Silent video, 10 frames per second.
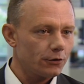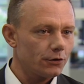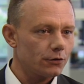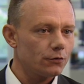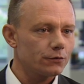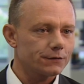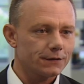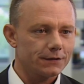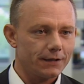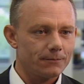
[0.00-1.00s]

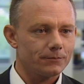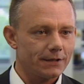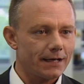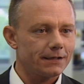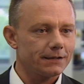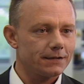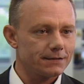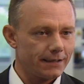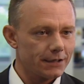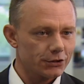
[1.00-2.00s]
Standards have risen so
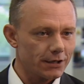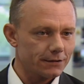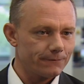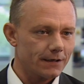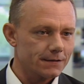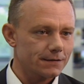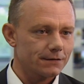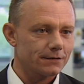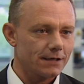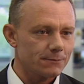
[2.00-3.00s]
steeply that we need
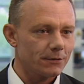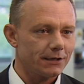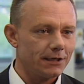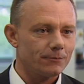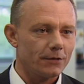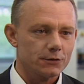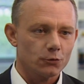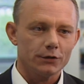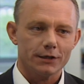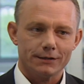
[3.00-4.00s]
to launch what's
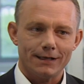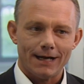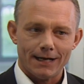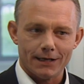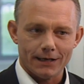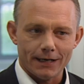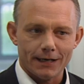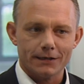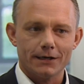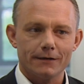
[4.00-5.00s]
called a double A
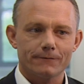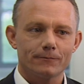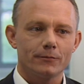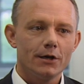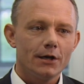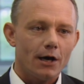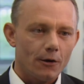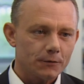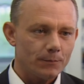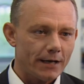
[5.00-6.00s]
tire.
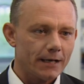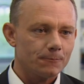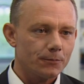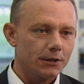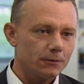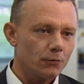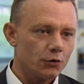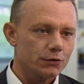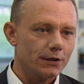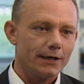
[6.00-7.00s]
A for
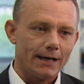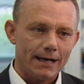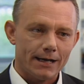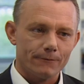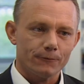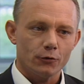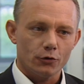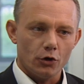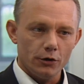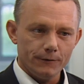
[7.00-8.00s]
optimized rolling
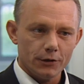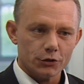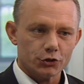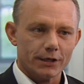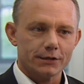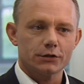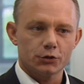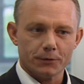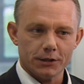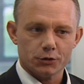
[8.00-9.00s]
resistance or
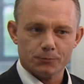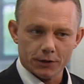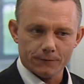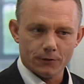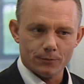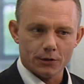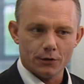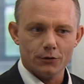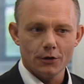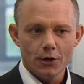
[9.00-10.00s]
gas consumption,
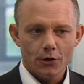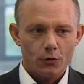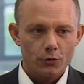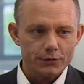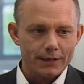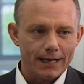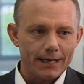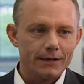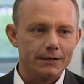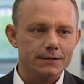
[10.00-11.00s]
and another A
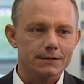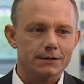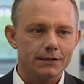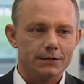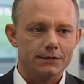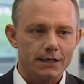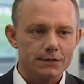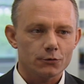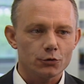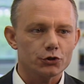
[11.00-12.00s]
for grip on wet
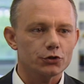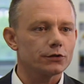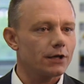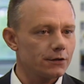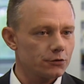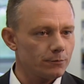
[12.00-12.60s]
roads.